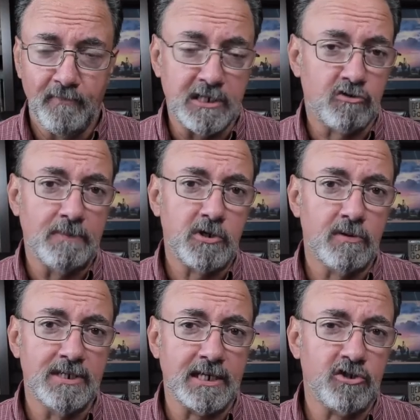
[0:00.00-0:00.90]
The Scripture
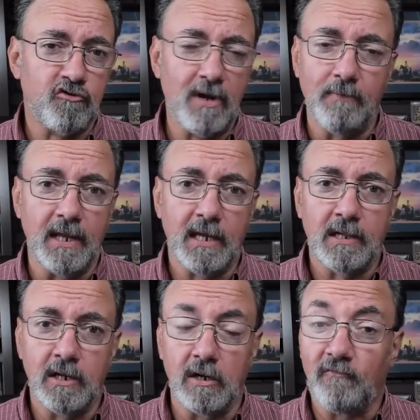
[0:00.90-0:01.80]
is extremely
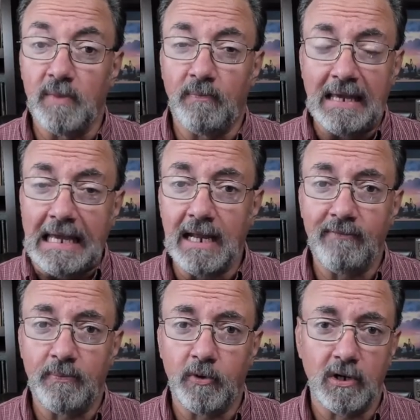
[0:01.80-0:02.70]
clear from the beginning
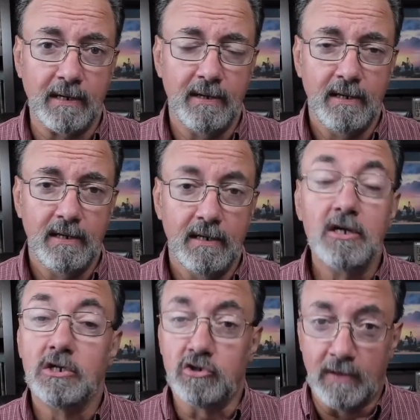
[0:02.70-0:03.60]
of the book
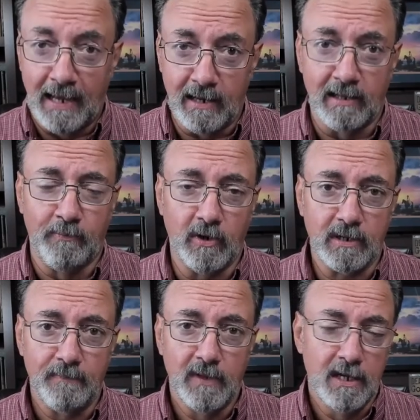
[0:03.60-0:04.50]
to the end of the book
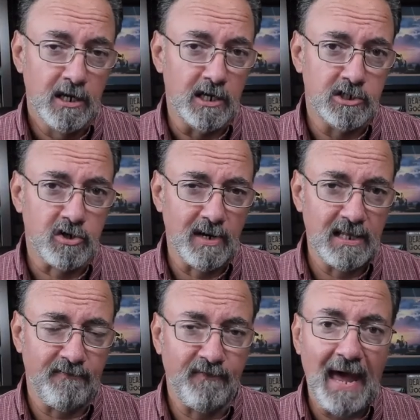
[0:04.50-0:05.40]
concerning
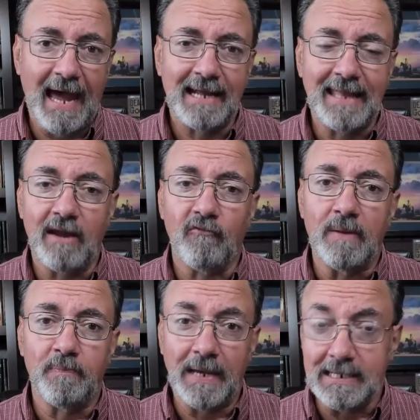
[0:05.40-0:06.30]
the fact that
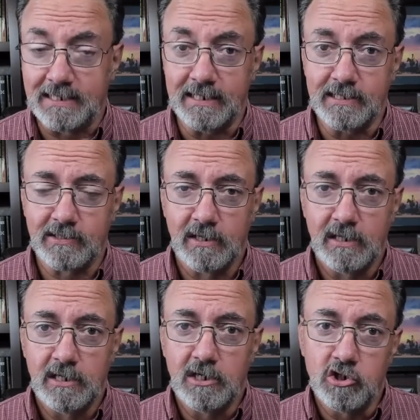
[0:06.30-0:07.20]
repentance
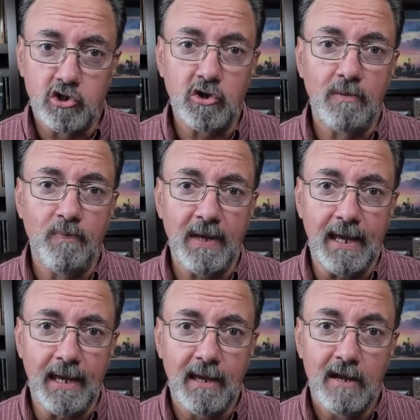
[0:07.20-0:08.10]
should
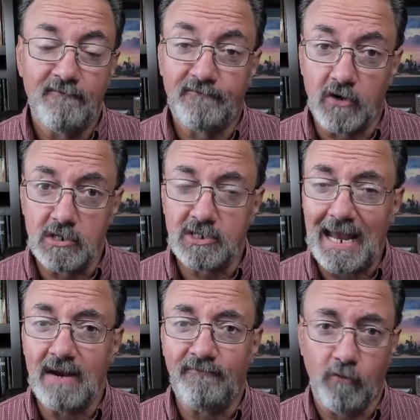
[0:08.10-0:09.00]
be first
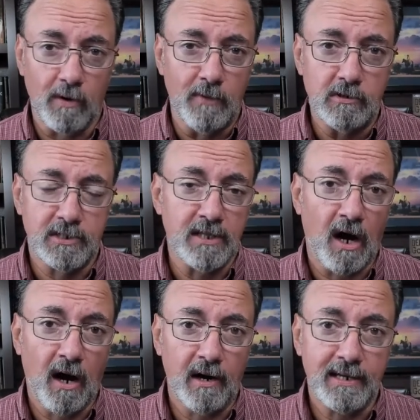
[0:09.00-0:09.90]
and foremost in the
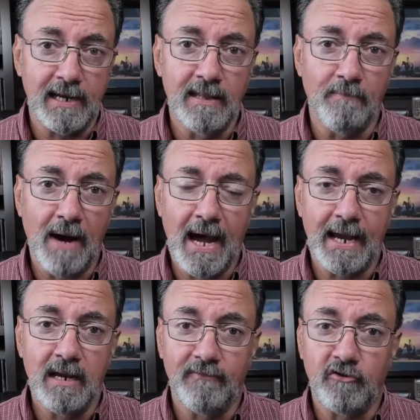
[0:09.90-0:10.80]
heart and in the
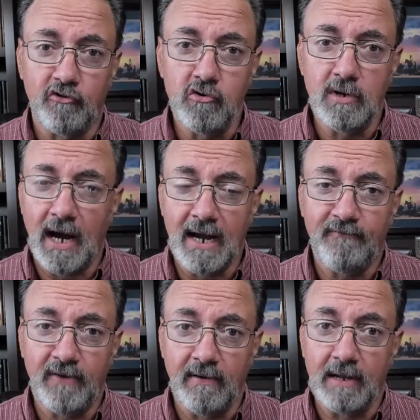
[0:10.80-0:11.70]
mind of a true
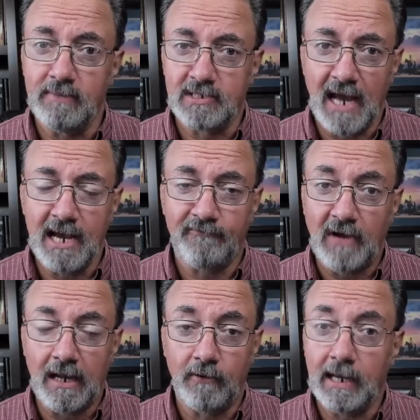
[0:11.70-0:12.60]
God-fearing,
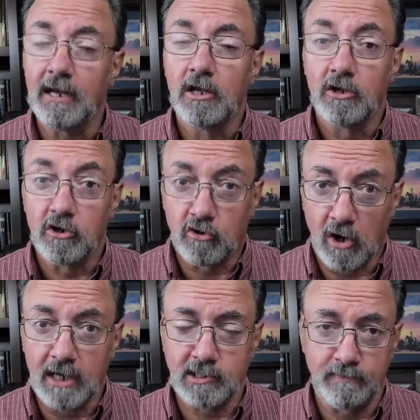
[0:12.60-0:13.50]
Messiah-following,
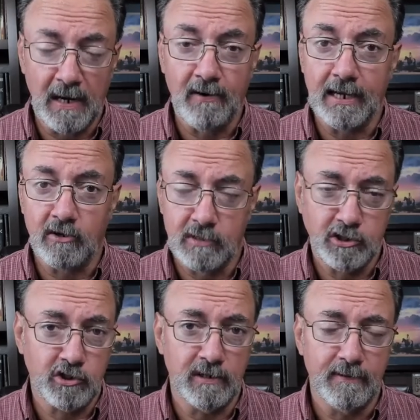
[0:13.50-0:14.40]
cross-bearing
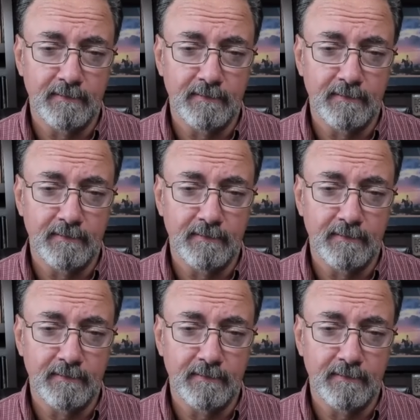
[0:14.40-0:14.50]
Christian.